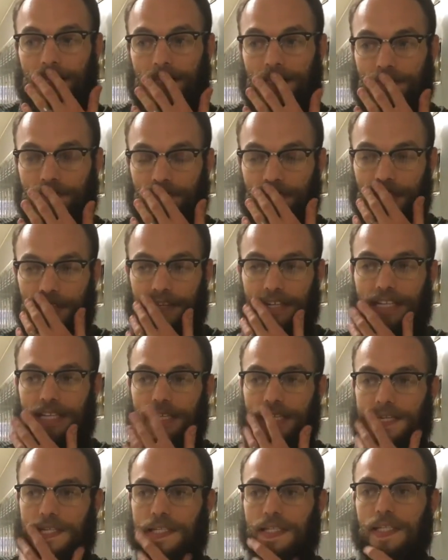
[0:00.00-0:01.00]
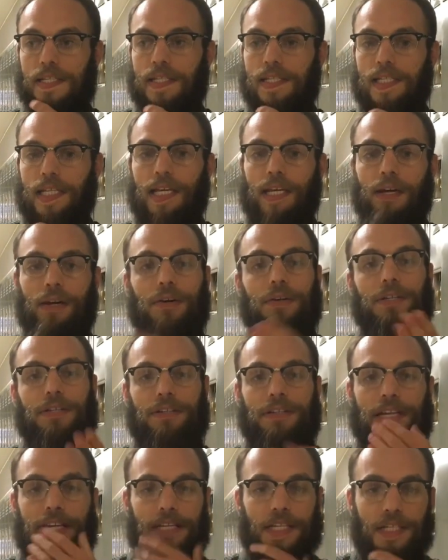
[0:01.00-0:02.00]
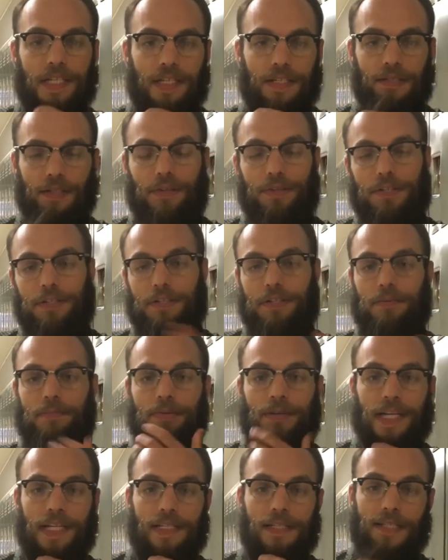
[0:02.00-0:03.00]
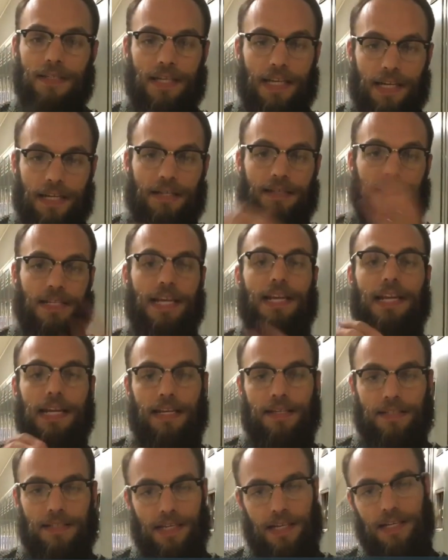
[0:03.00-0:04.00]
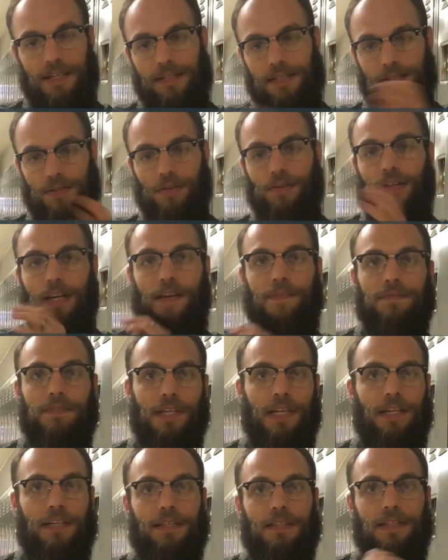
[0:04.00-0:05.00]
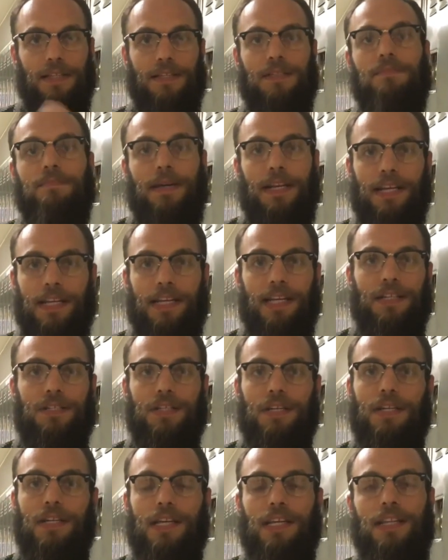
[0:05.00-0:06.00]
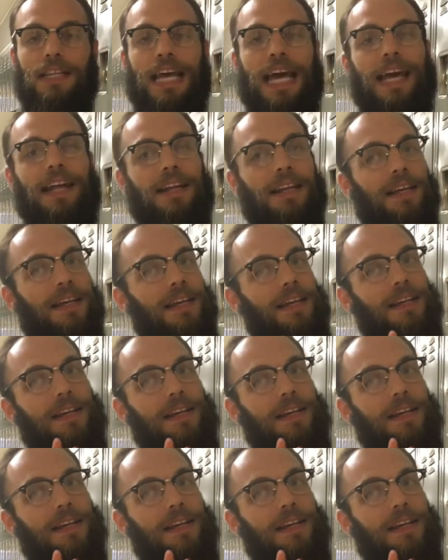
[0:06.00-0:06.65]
it's very easy to say, oh, you're anxious, oh, you're depressed, take Xanax, take Zoloft, take this medication, and that